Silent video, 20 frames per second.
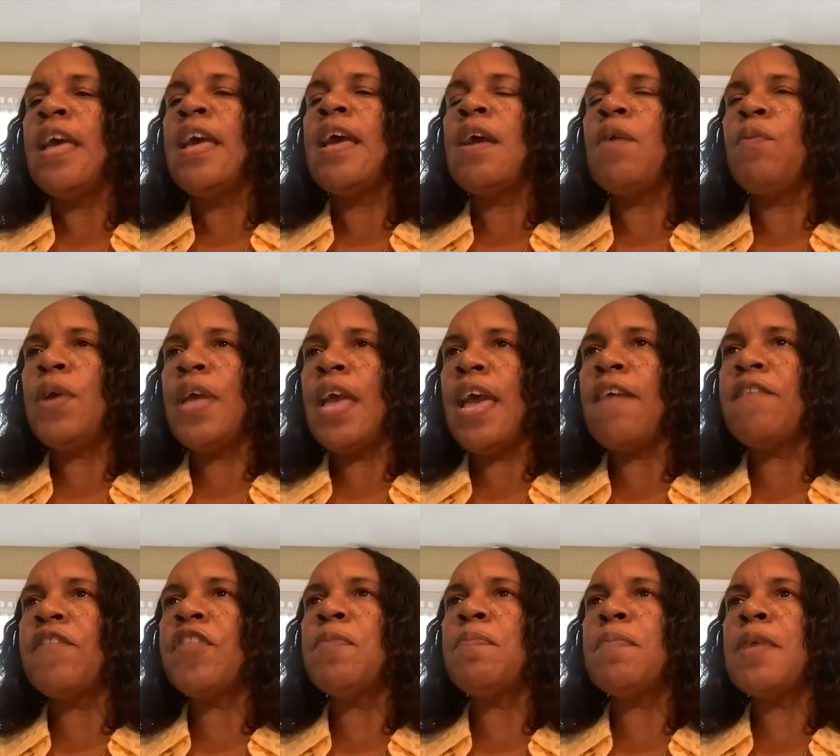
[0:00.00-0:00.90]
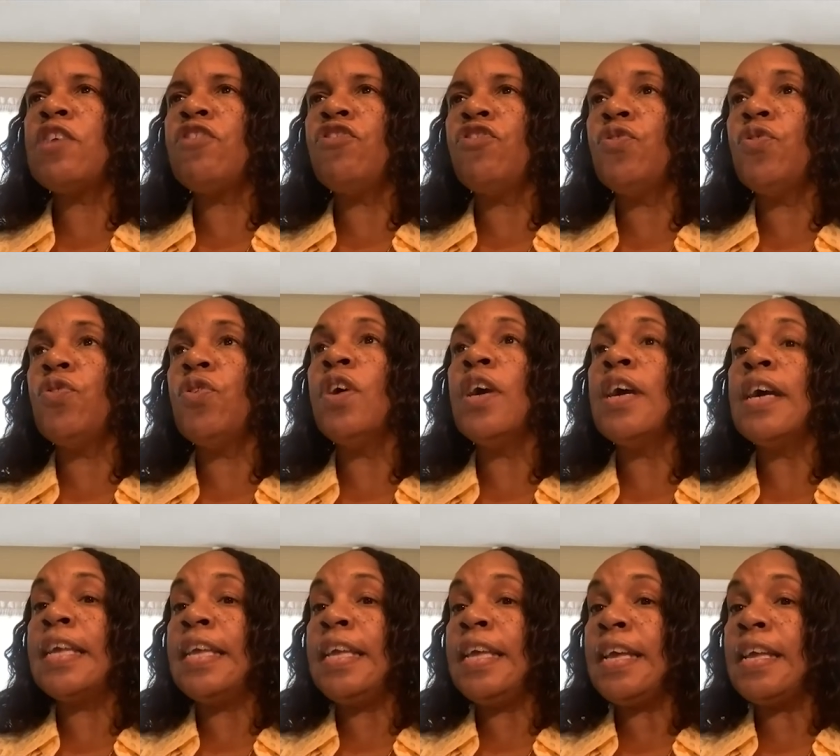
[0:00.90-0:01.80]
And we have to make sure,
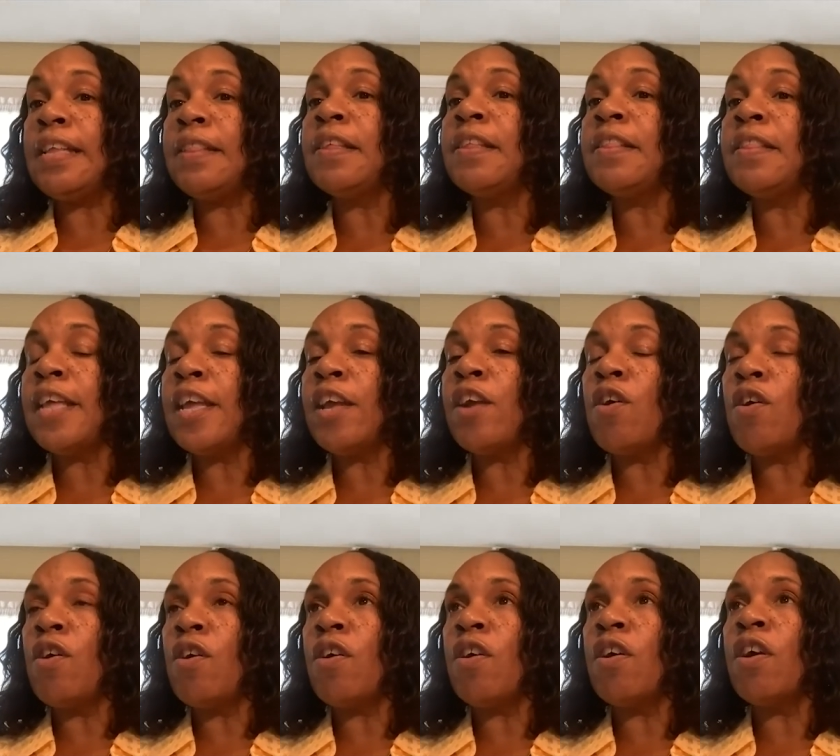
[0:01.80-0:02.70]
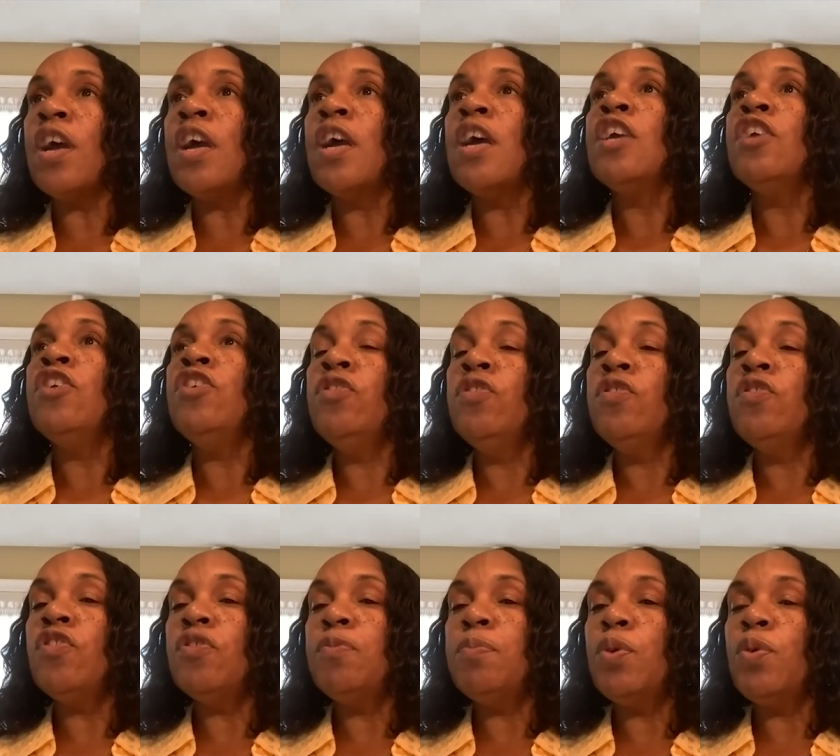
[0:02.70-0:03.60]
again, that they are
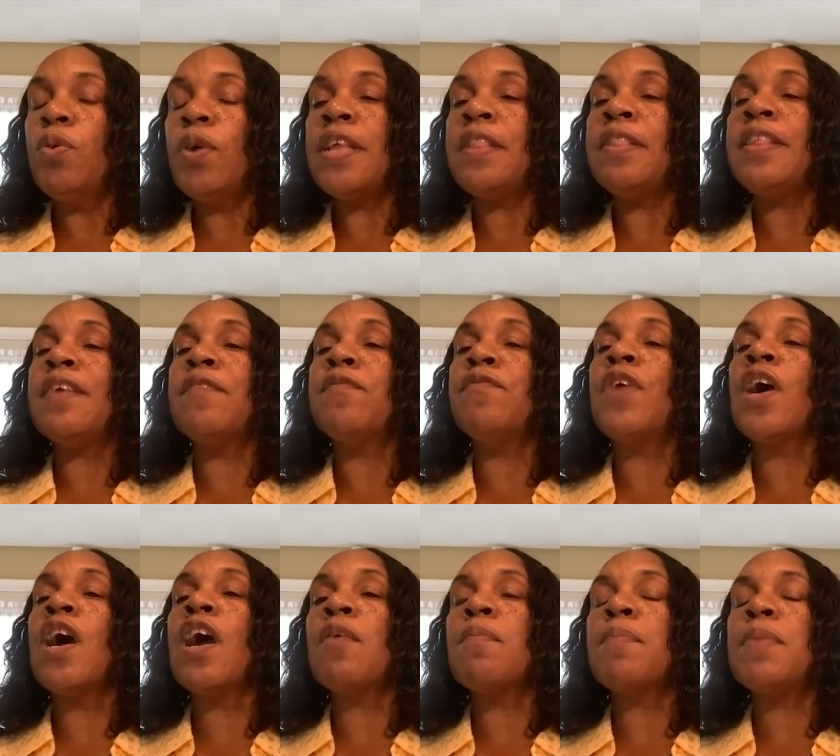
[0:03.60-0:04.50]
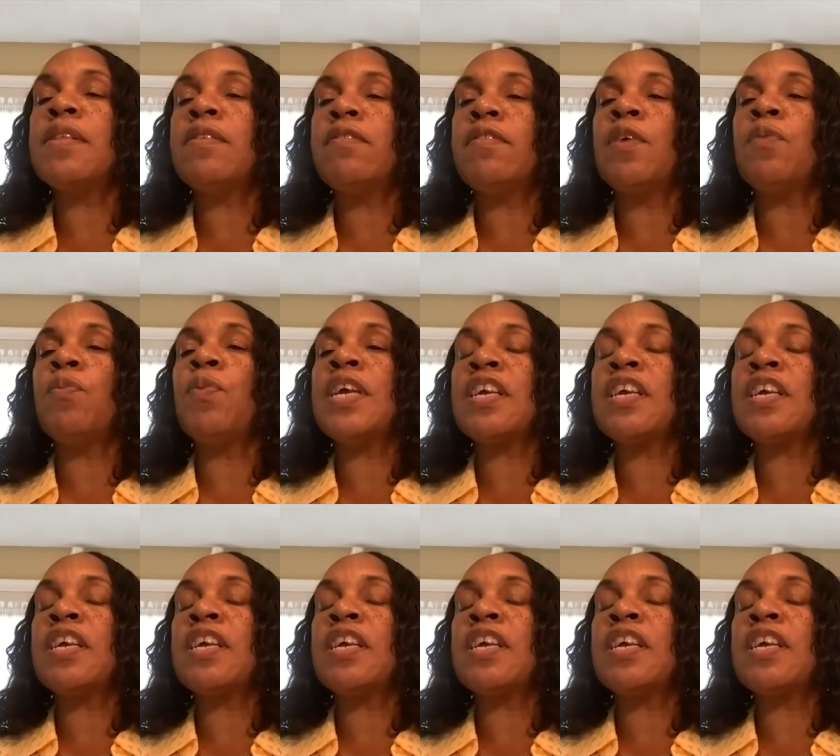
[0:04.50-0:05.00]
usable in the environments that we